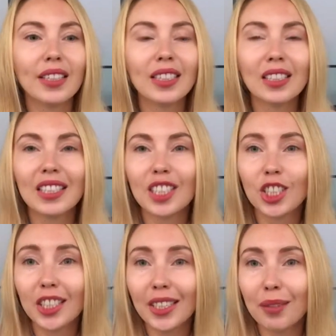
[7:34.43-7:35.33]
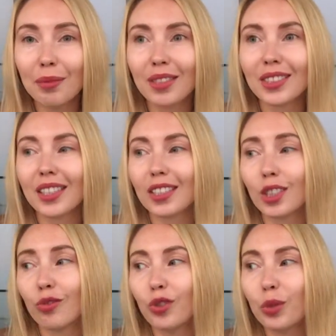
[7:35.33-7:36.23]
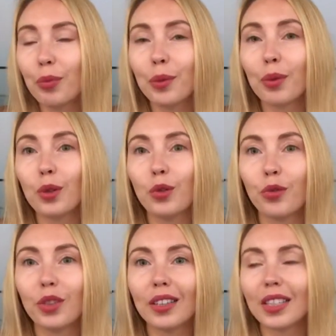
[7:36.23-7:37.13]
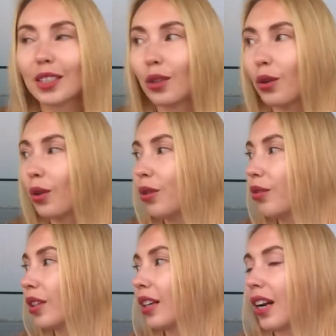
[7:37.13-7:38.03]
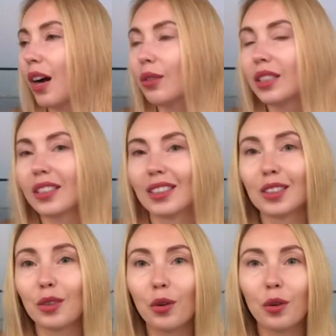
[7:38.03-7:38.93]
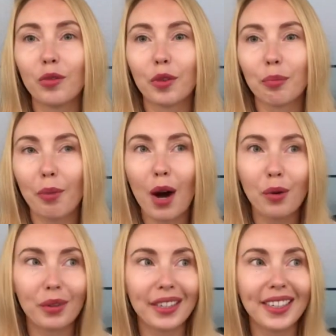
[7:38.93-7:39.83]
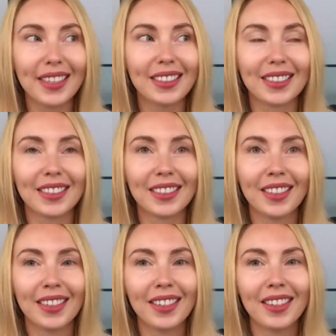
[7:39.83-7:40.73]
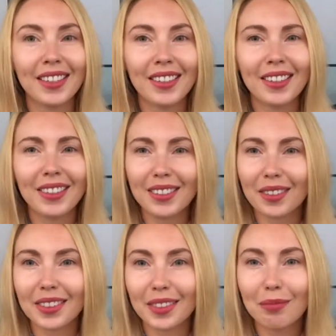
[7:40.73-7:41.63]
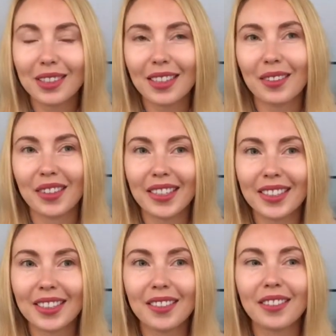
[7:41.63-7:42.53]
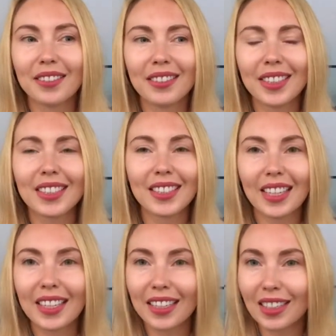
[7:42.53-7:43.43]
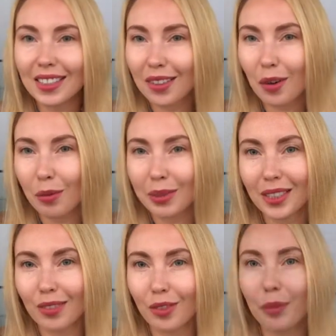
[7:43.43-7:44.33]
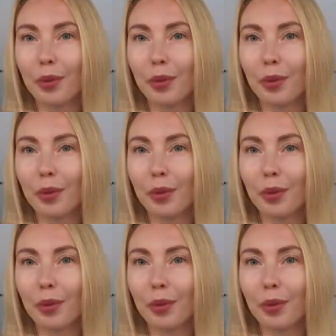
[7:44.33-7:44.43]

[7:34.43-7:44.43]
in the gym, if there is few people, you feel like so overcrowded and so overpowering. It's also a bit annoying. So there is like another option for